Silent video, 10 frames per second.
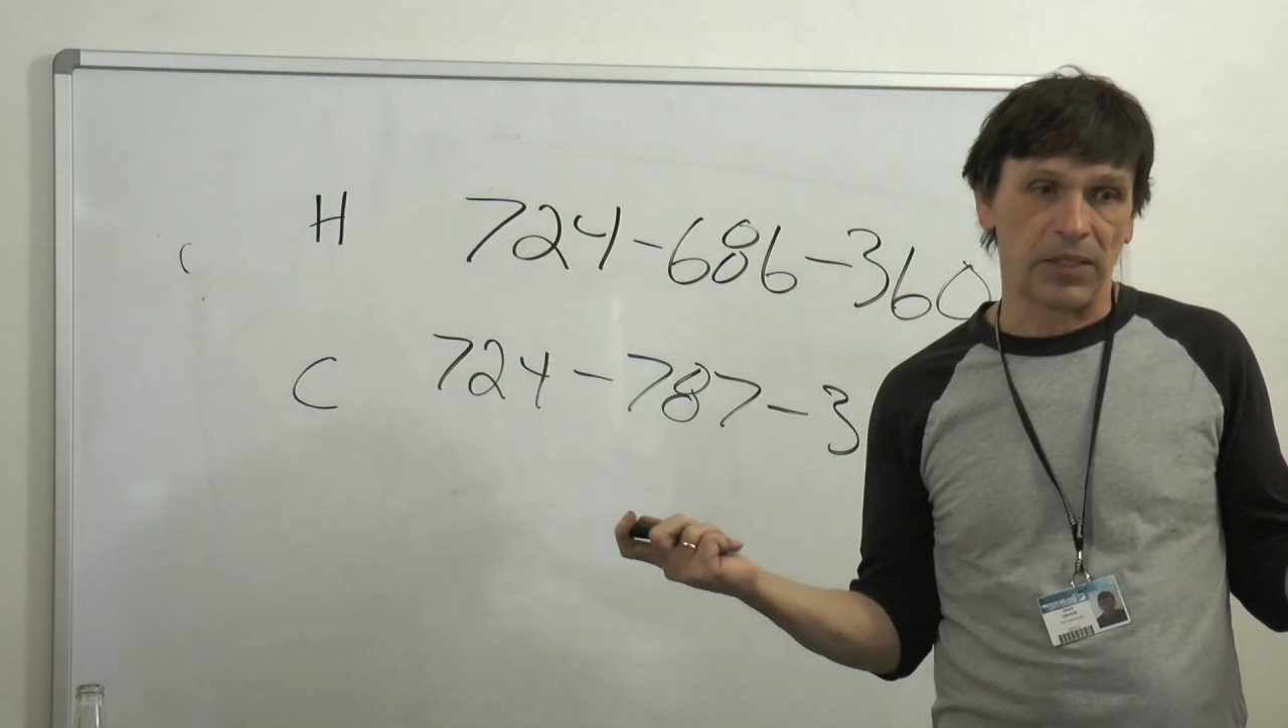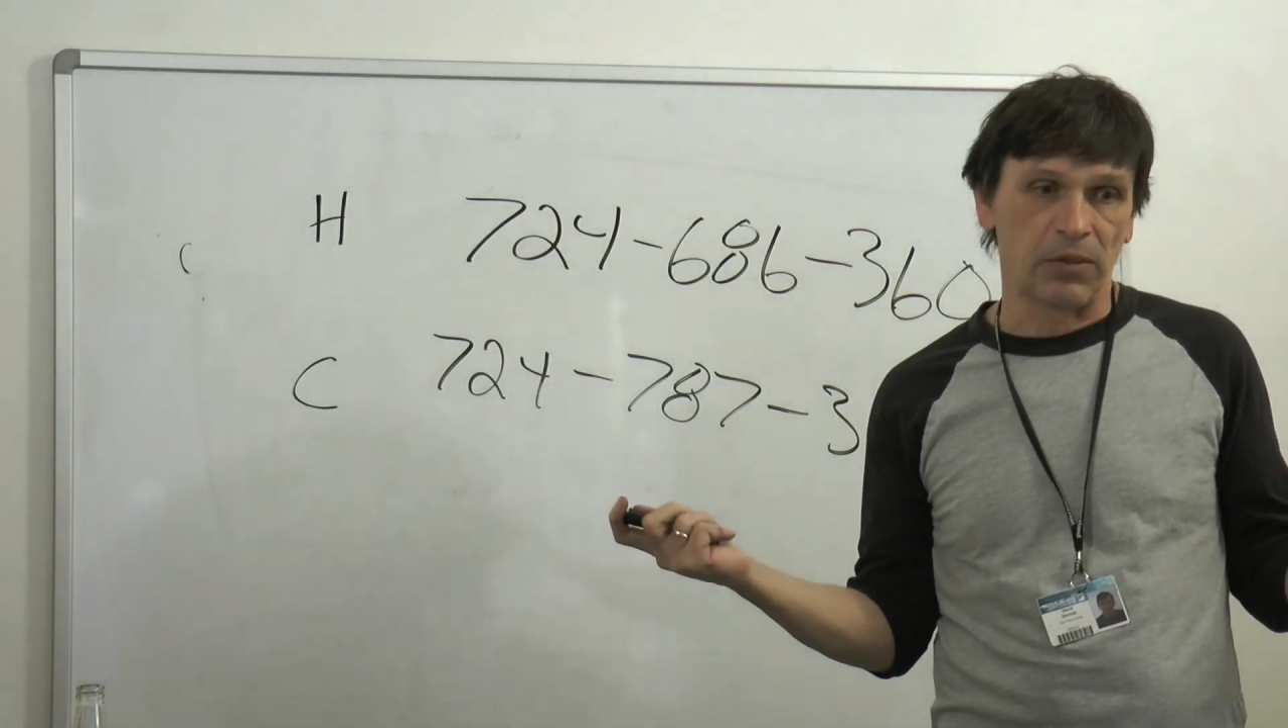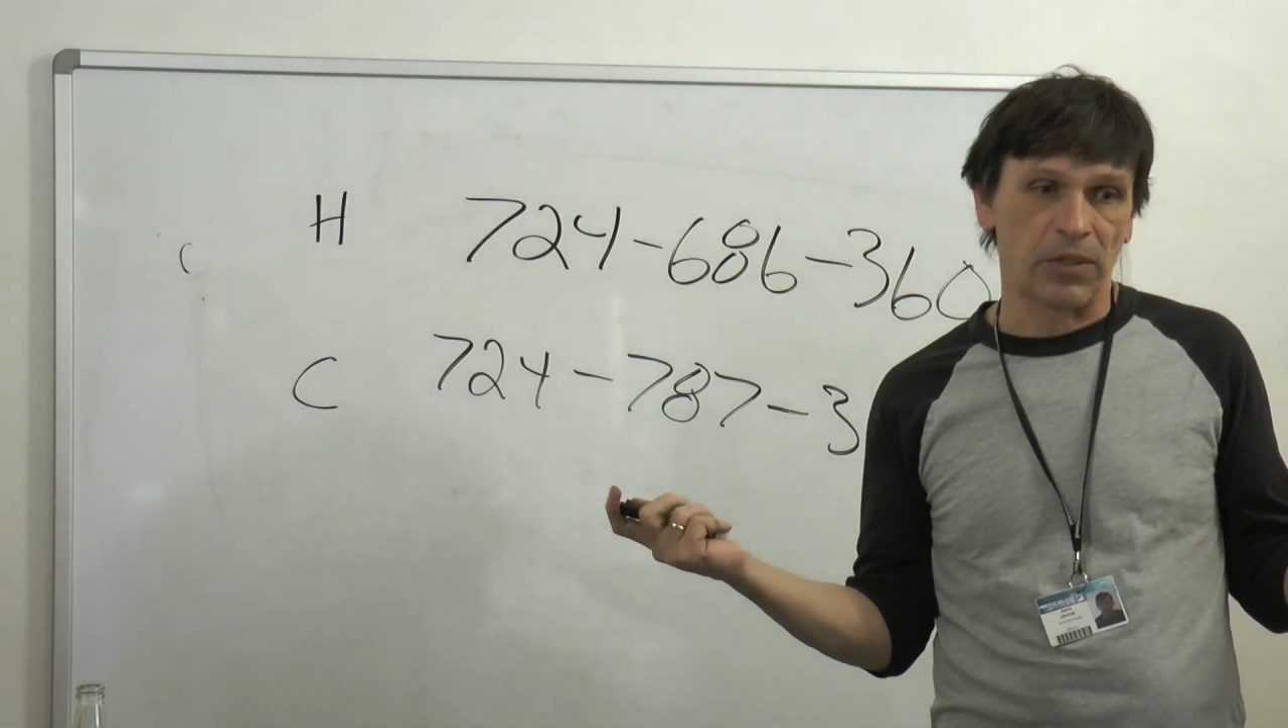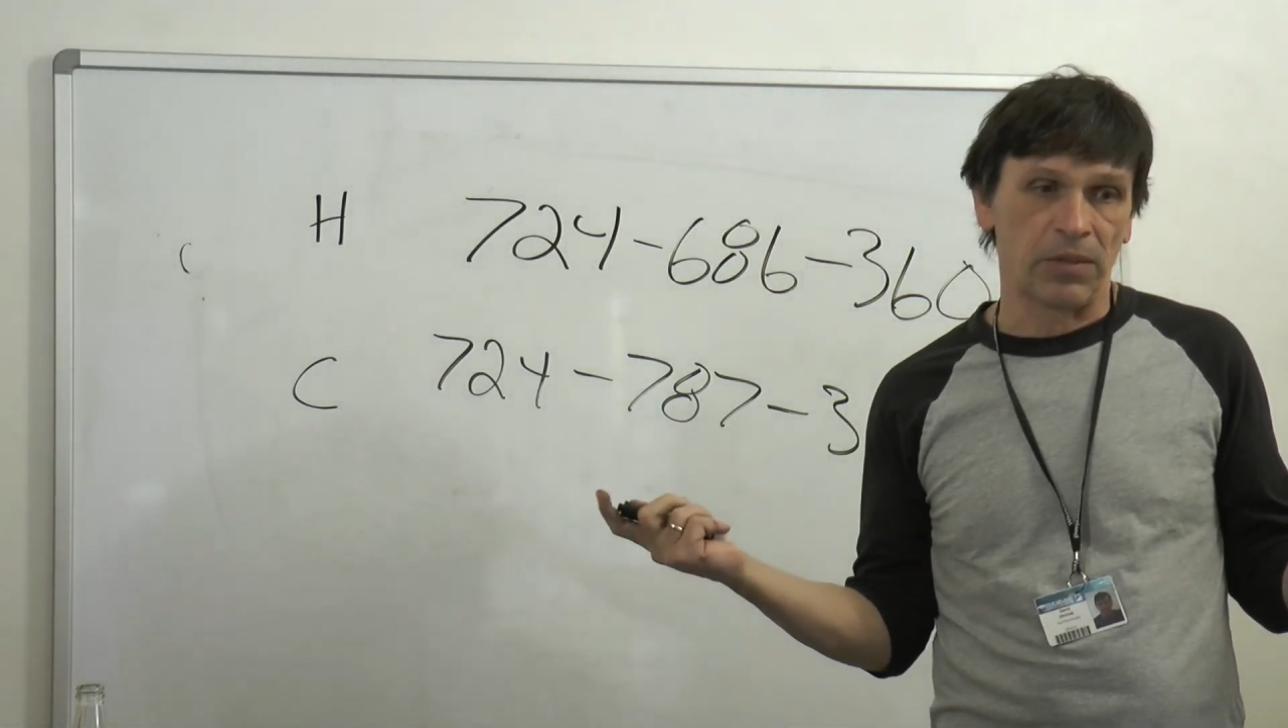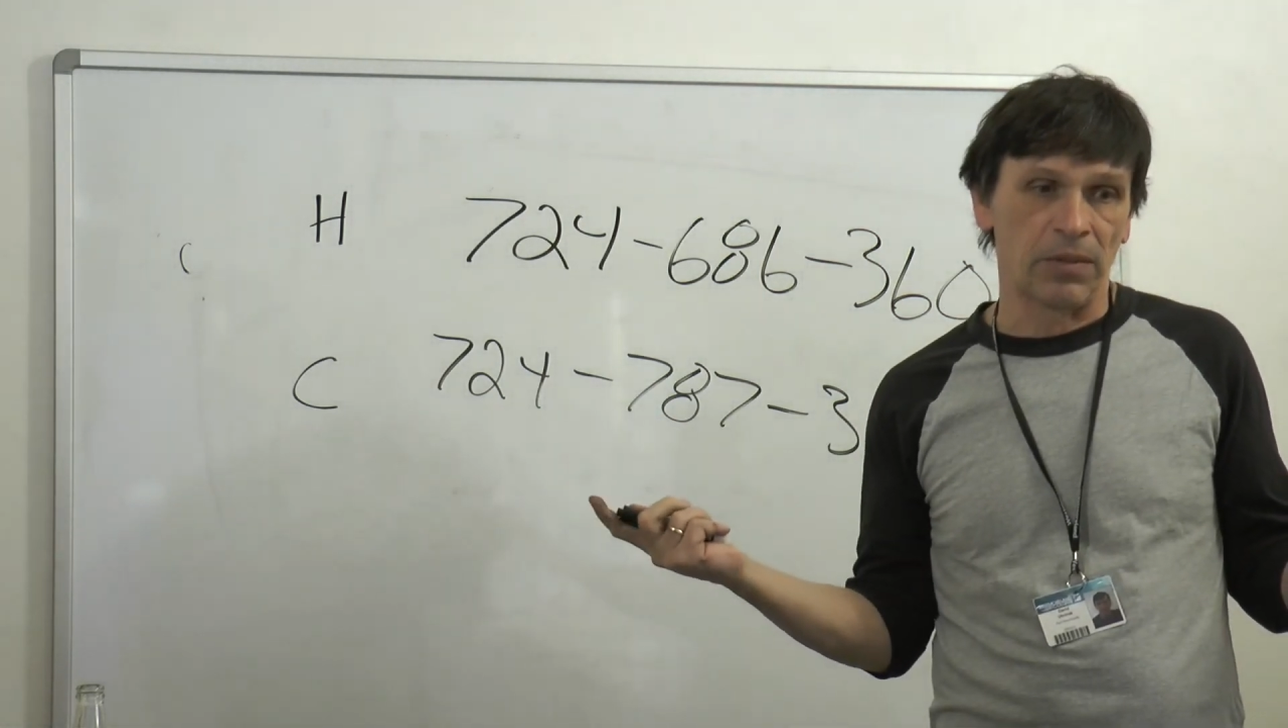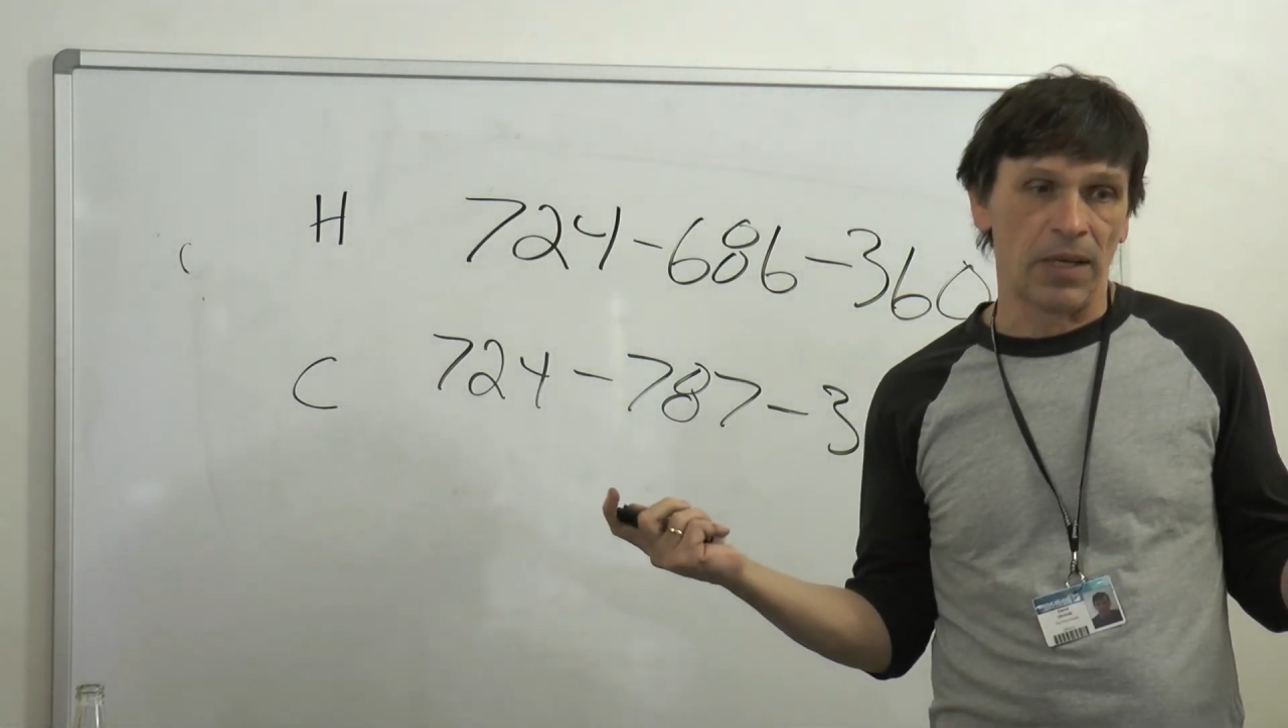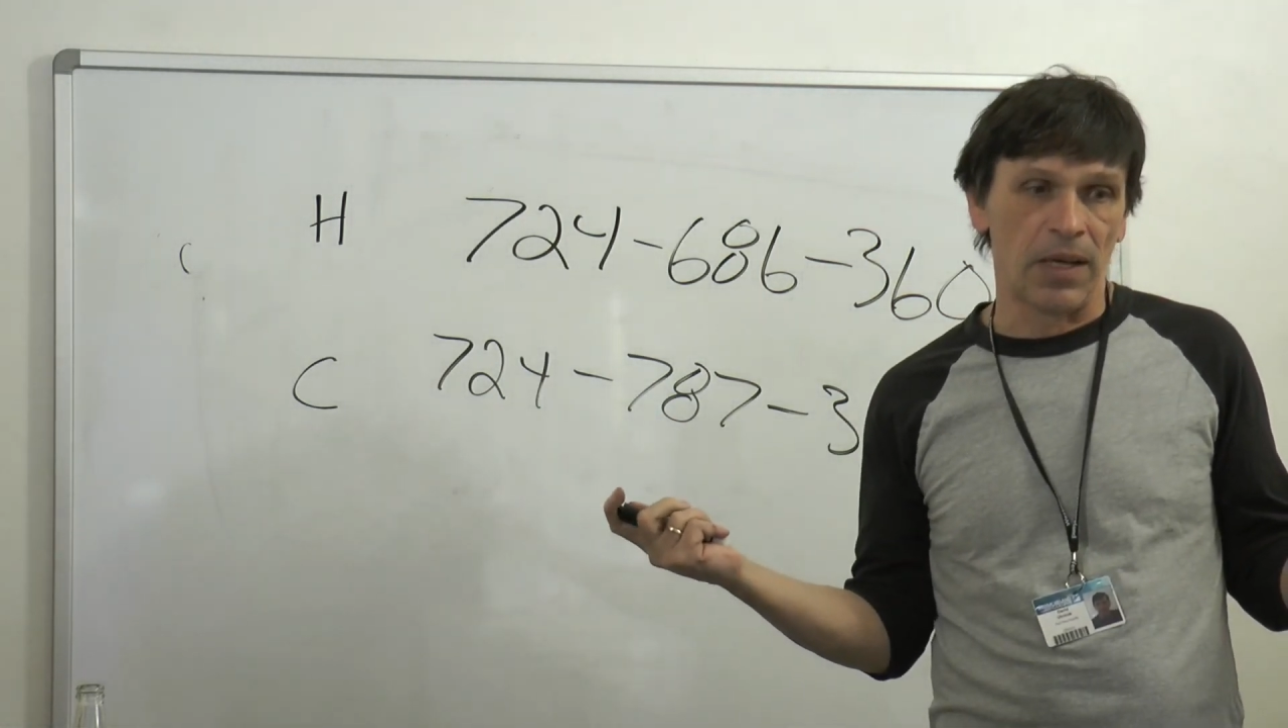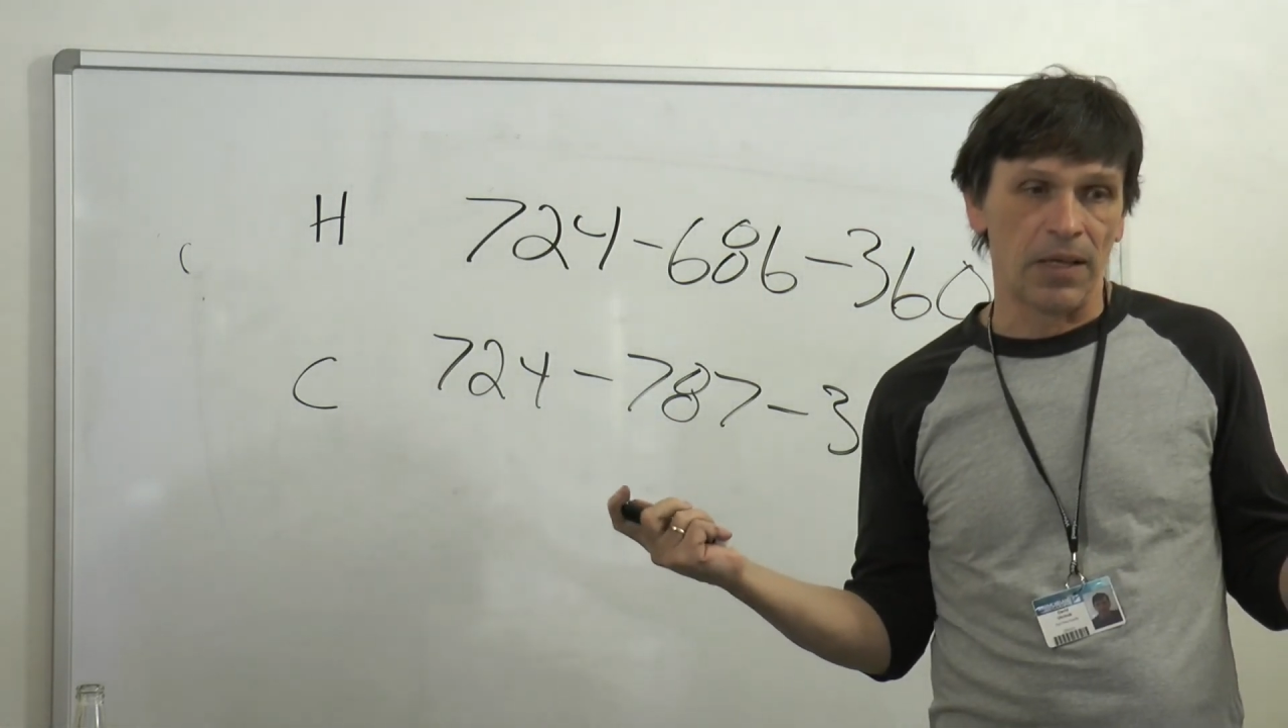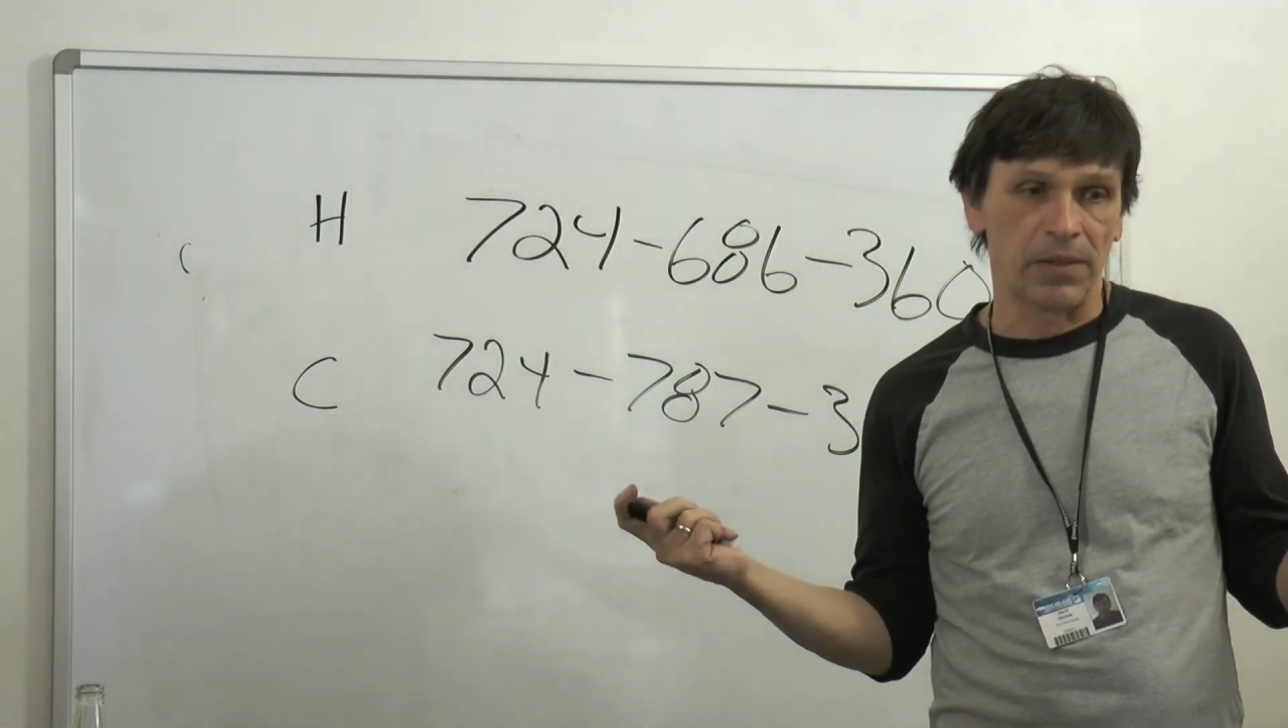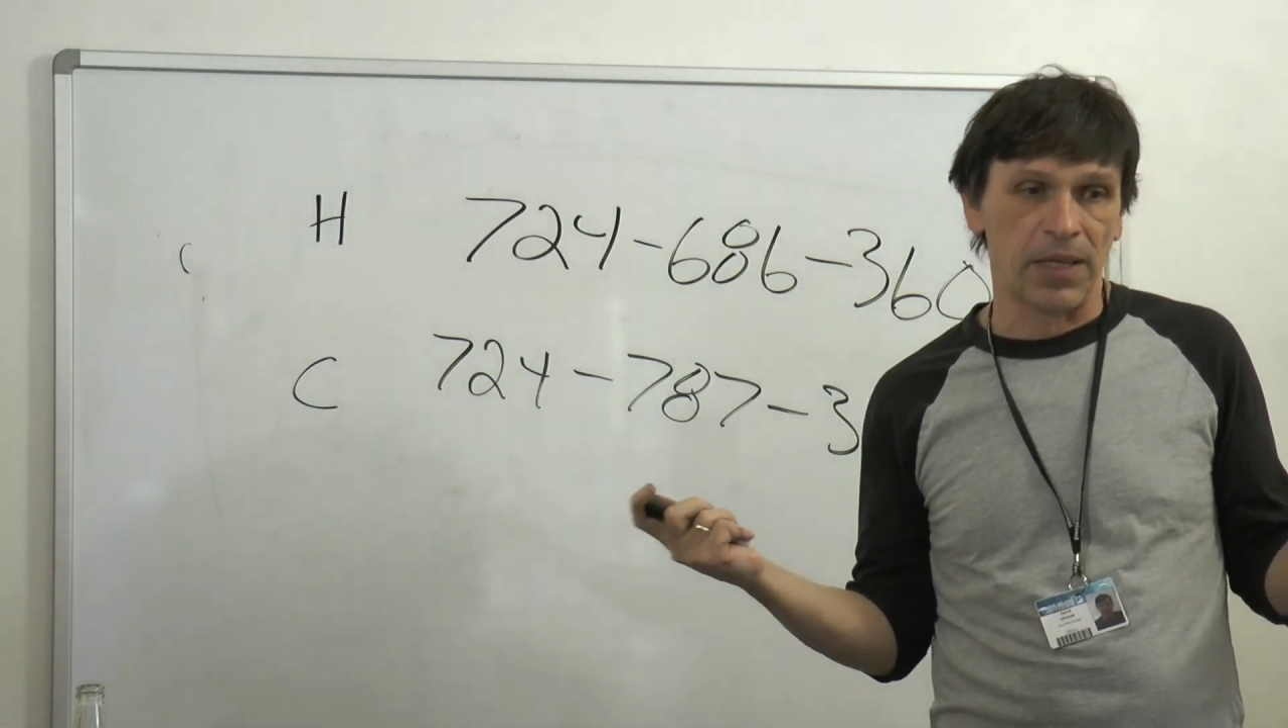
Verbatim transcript: So uh,